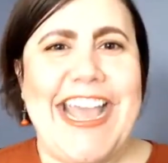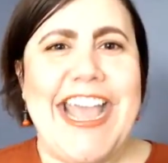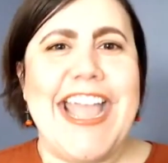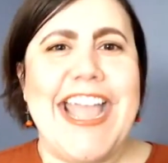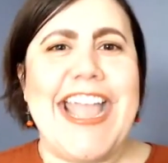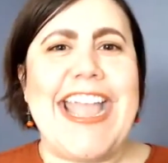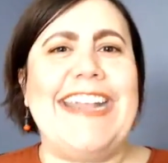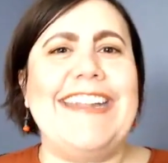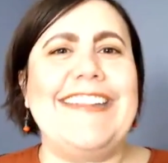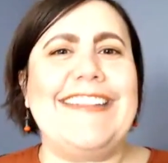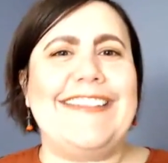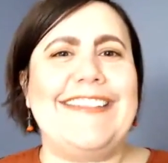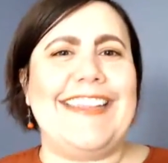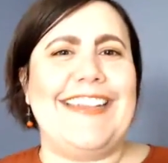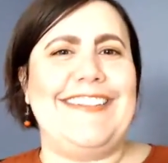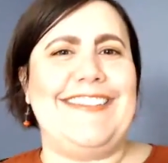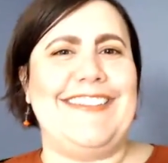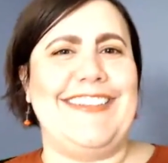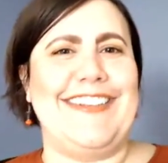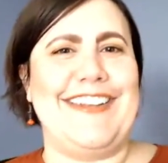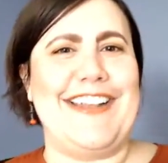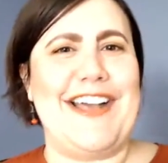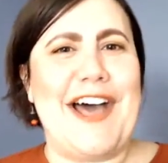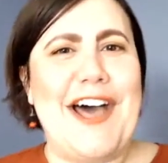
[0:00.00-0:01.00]
It's
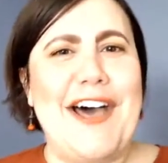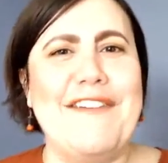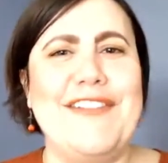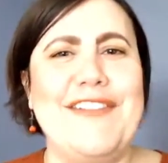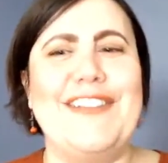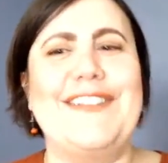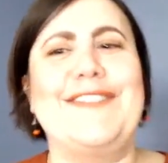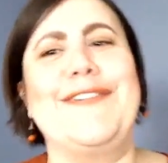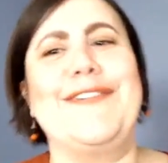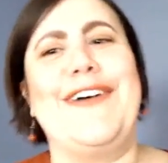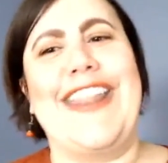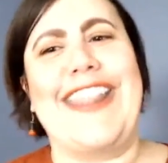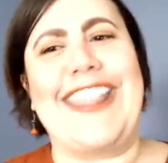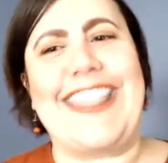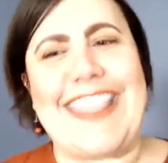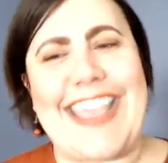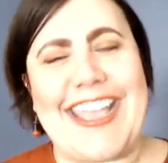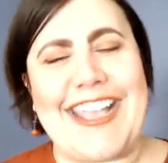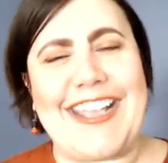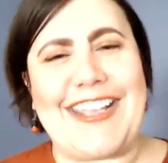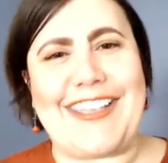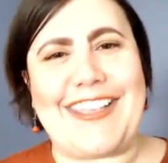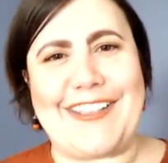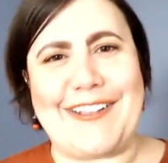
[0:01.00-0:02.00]
such an obvious one.
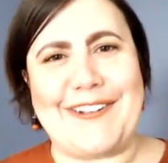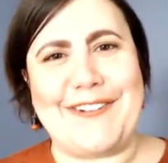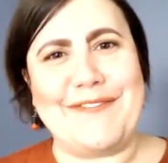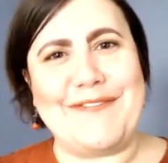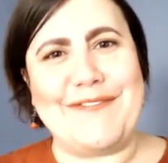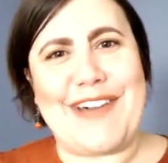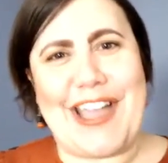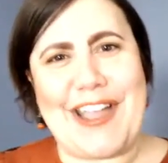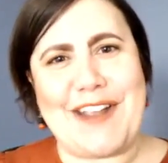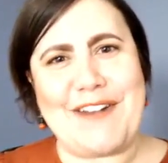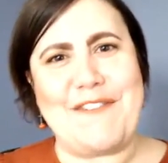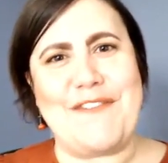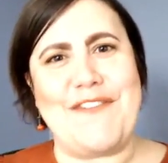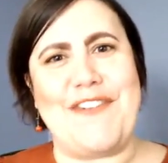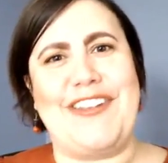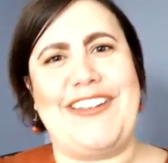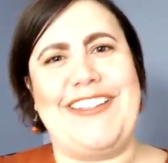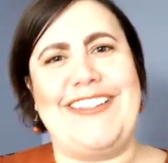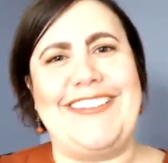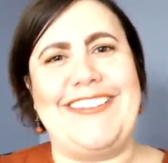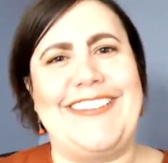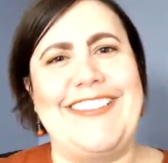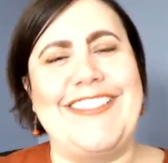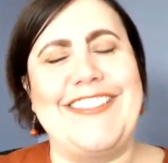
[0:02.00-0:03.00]
Thank you.
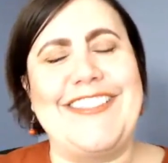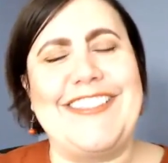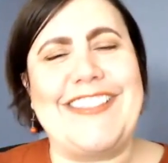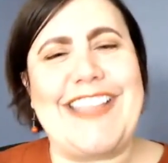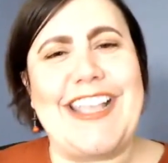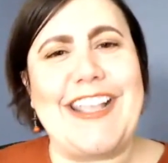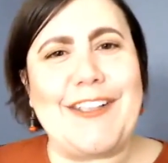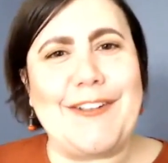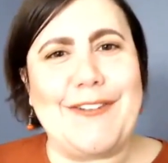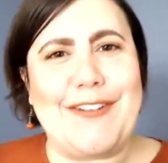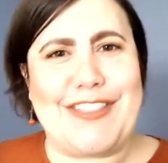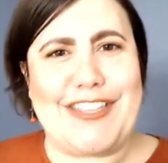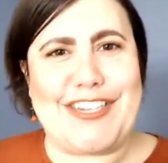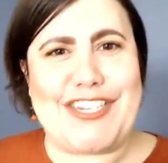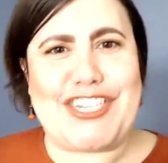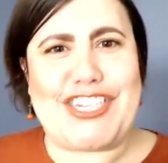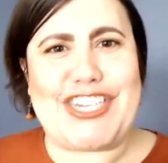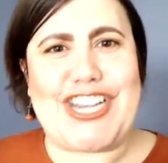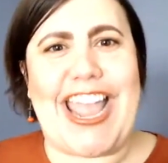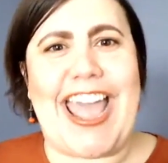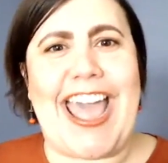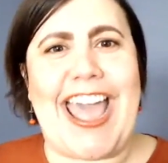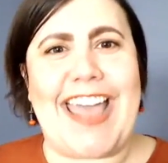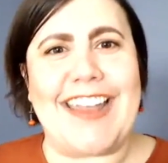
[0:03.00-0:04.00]
Mindfulness. And thank you in the
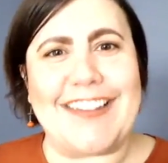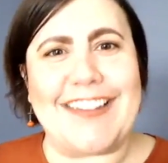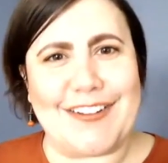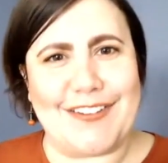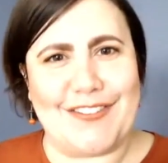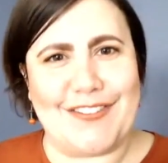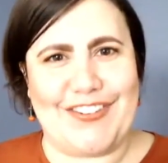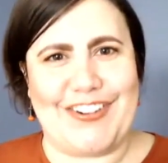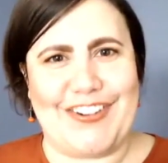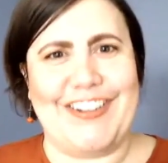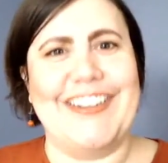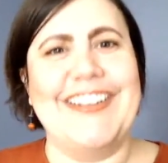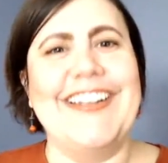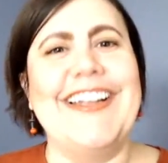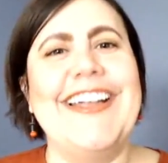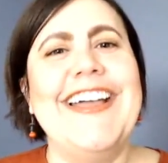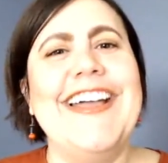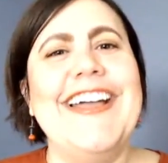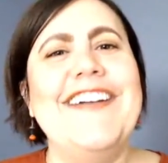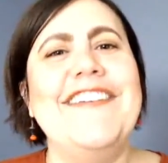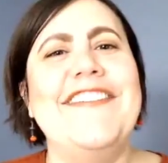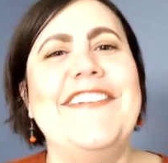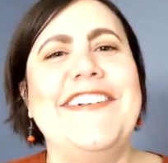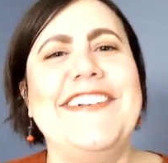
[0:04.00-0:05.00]
chat
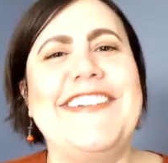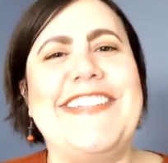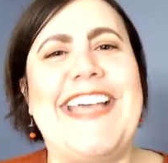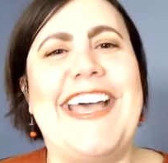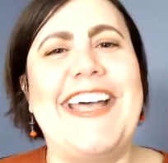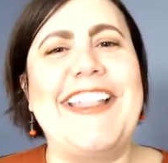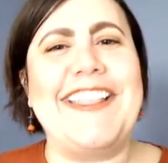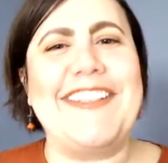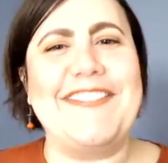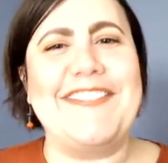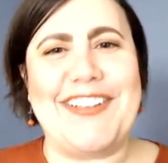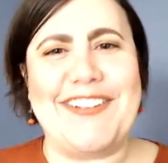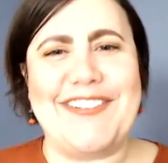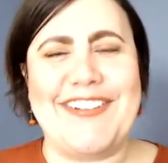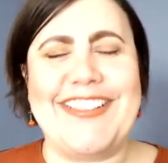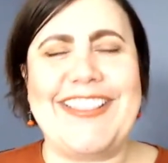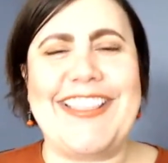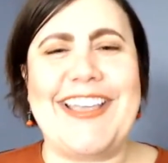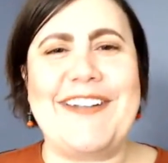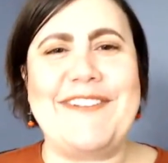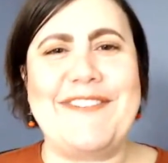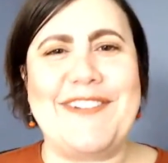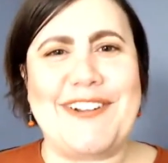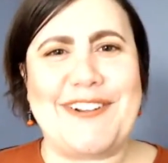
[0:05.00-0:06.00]
for telling me
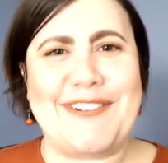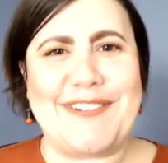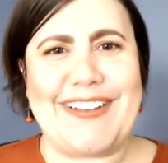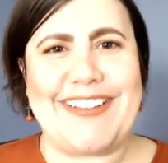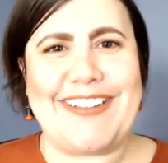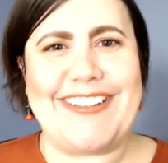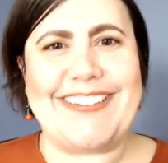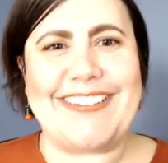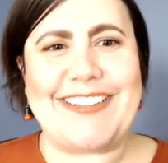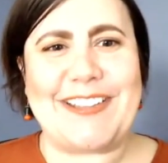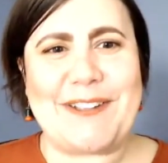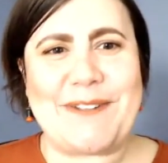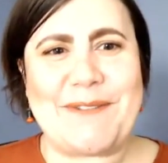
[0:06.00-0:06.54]
what that word was.